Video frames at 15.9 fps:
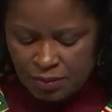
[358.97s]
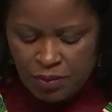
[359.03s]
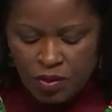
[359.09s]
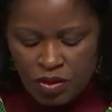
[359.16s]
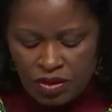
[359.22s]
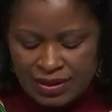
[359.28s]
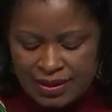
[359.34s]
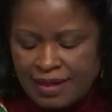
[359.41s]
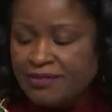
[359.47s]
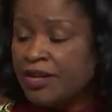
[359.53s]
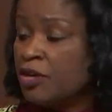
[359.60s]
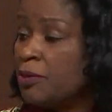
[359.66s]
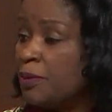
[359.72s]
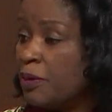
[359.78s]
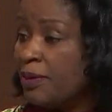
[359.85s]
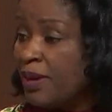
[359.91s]
That the
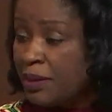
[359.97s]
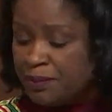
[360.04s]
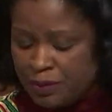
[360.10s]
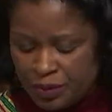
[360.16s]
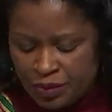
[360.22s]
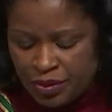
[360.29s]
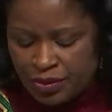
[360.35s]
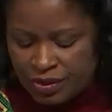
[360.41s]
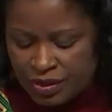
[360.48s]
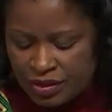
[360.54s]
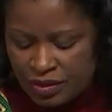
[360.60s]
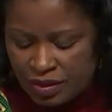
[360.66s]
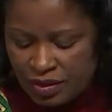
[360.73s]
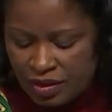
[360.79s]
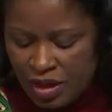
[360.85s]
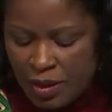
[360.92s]
United Nations
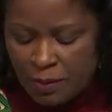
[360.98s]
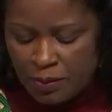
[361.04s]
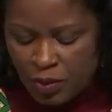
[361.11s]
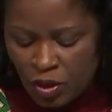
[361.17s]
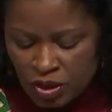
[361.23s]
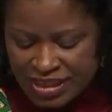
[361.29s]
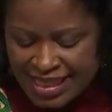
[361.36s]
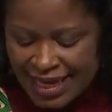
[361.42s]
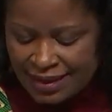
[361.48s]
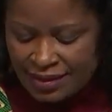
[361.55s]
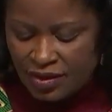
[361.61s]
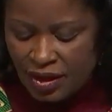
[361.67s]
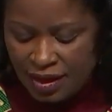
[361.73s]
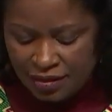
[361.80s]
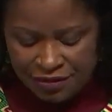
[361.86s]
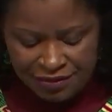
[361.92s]
Development
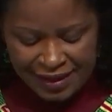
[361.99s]
Program